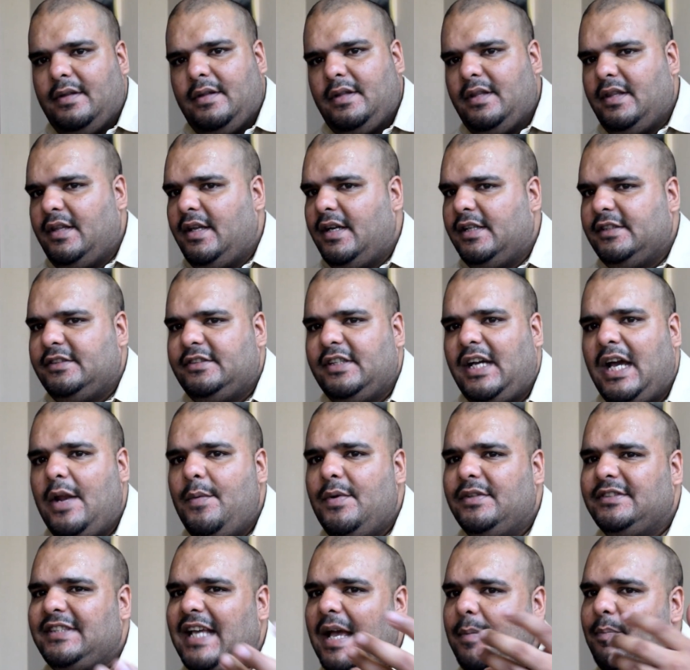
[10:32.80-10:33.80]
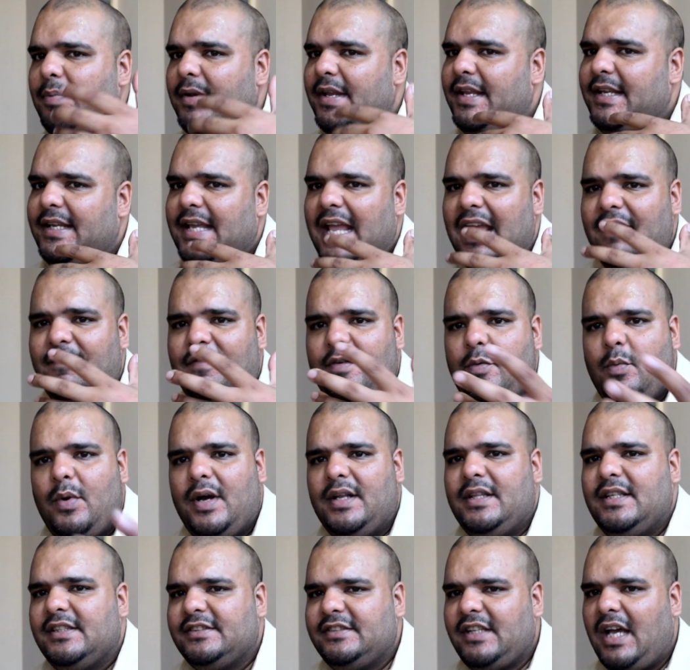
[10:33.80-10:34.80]
the azan was happening,
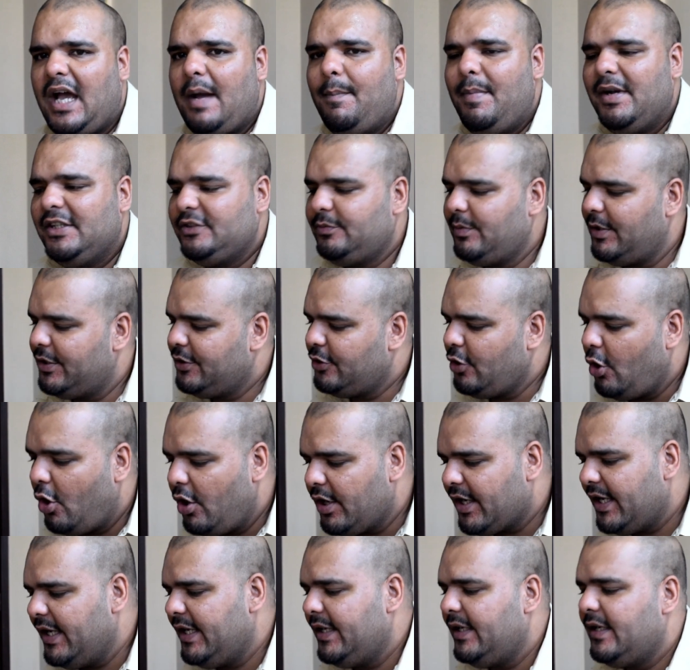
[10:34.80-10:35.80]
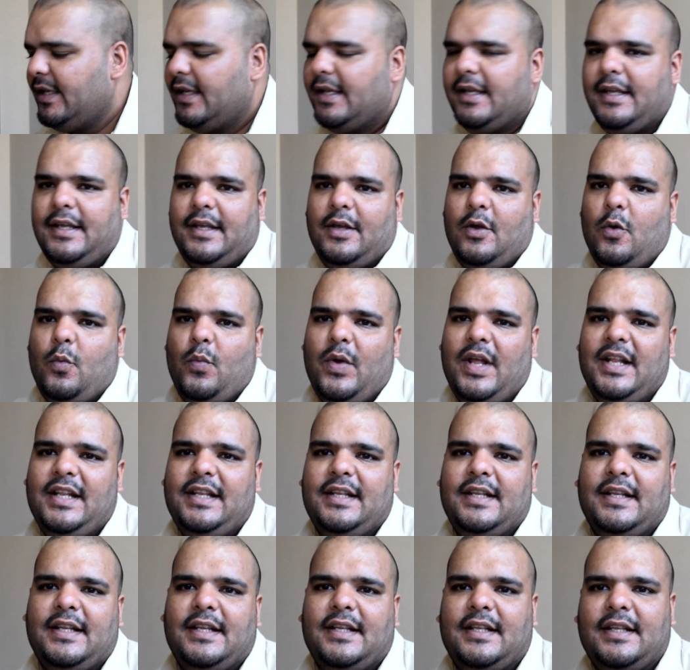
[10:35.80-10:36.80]
everyone, the sahabas were talking when
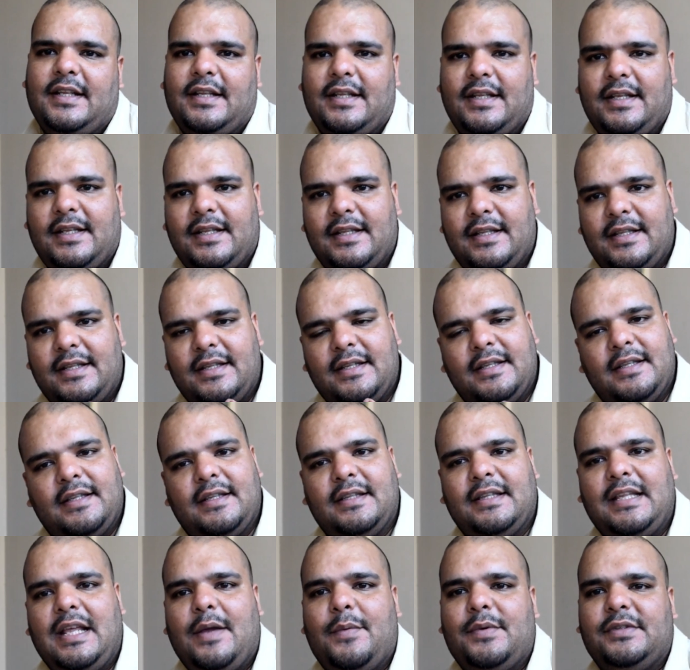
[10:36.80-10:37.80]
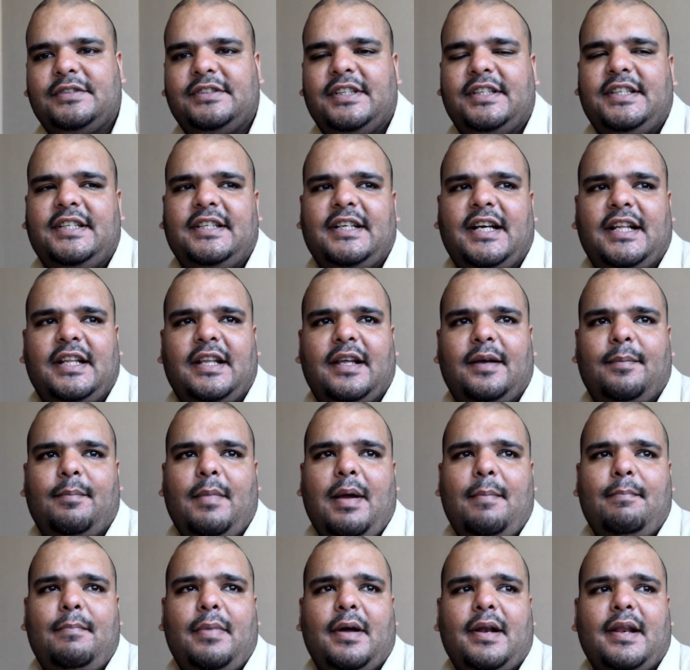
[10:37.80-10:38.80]
they were sitting on the
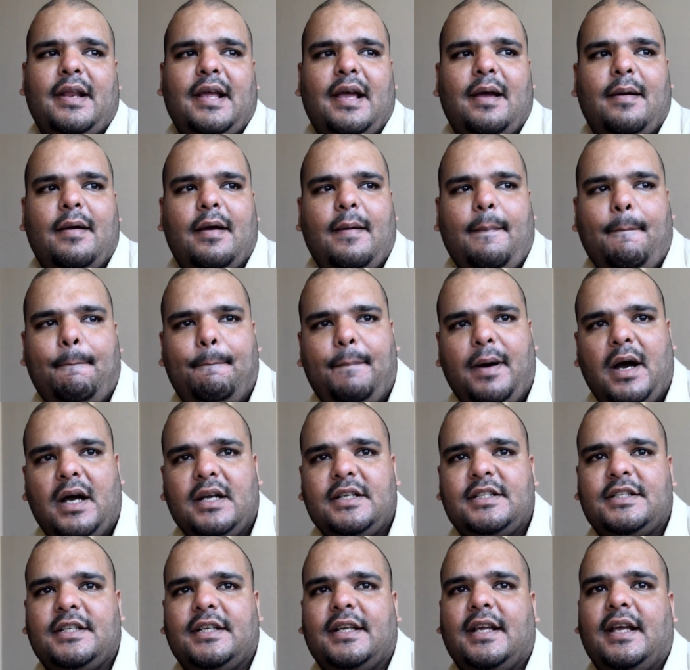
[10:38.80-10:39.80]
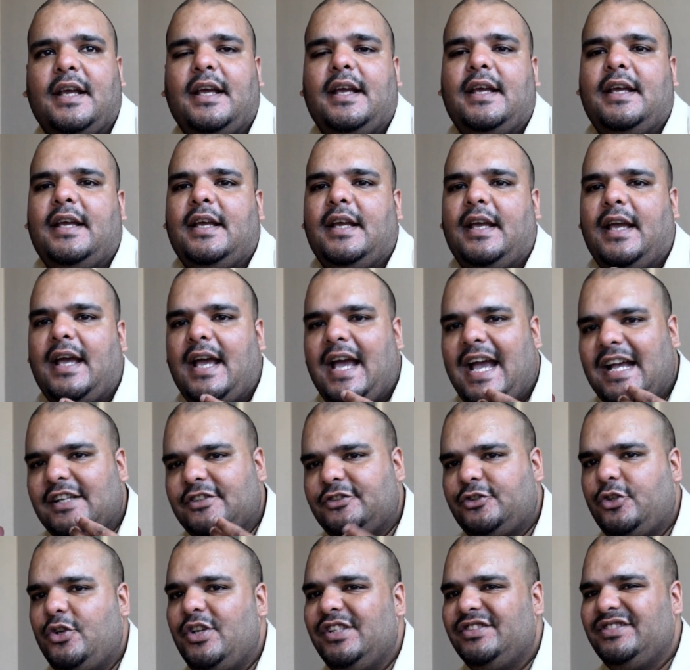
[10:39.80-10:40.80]
member, but as
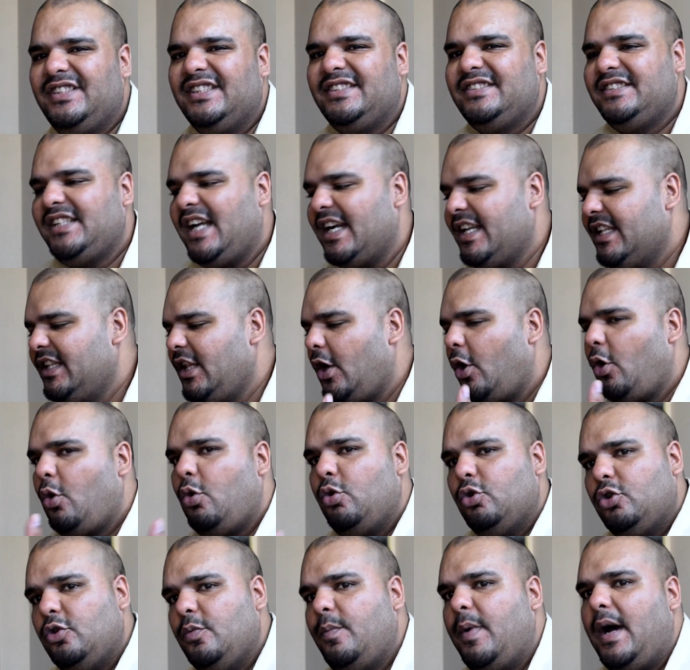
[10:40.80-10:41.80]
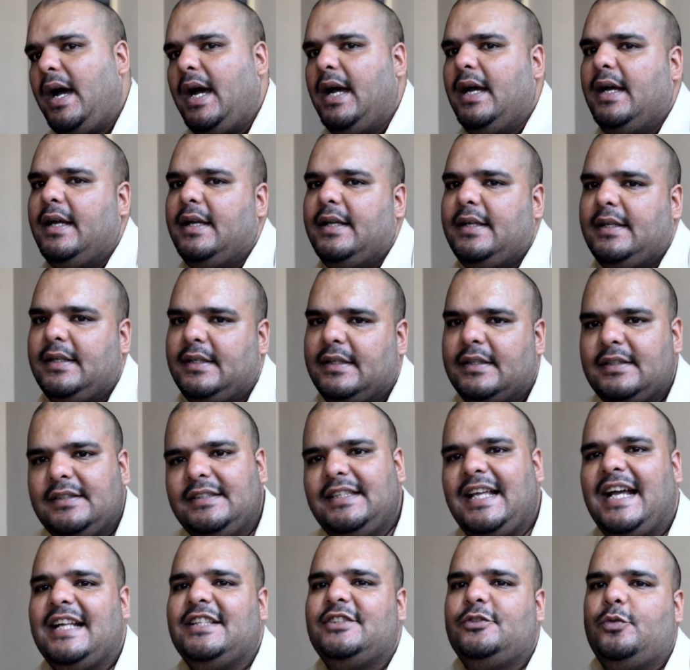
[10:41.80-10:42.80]
soon as they started the khutbah,
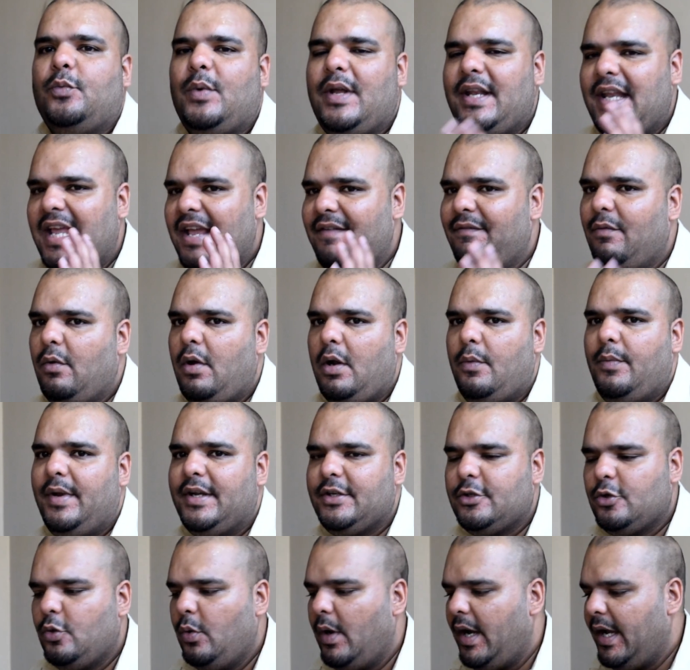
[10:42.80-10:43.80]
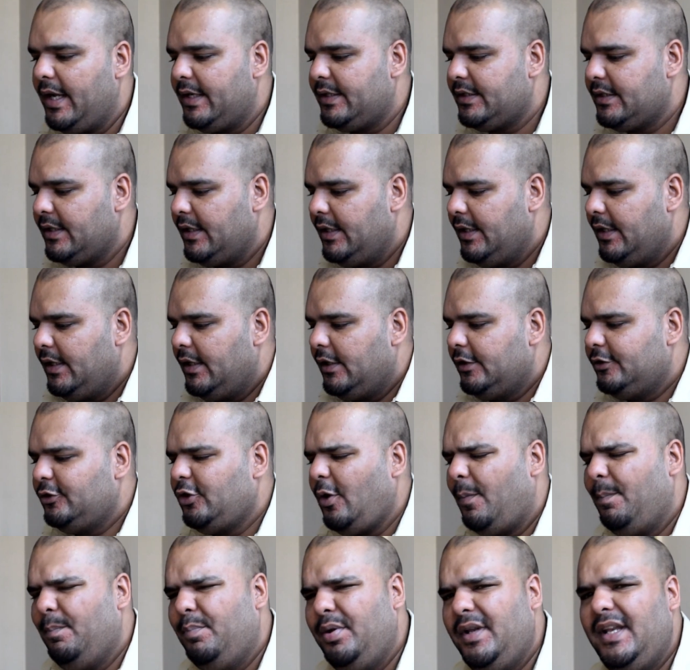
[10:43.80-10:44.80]
that's when everyone went quiet.
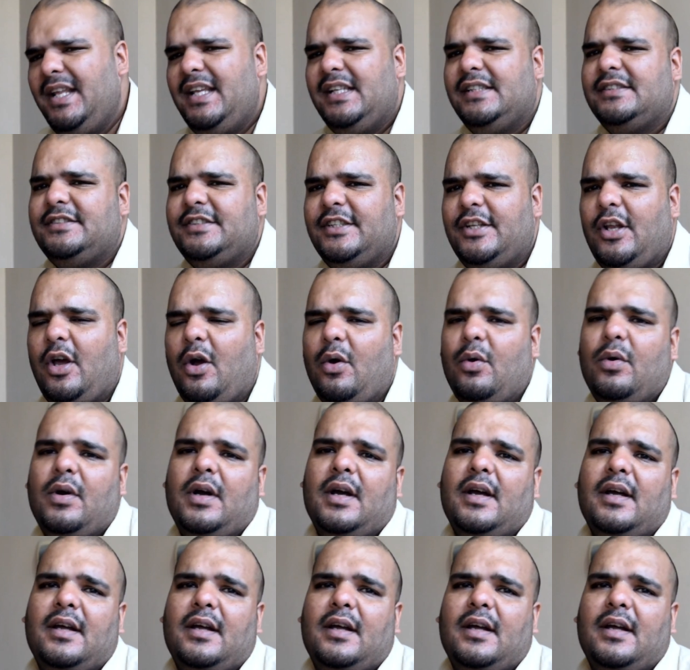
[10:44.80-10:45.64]
So please, you know,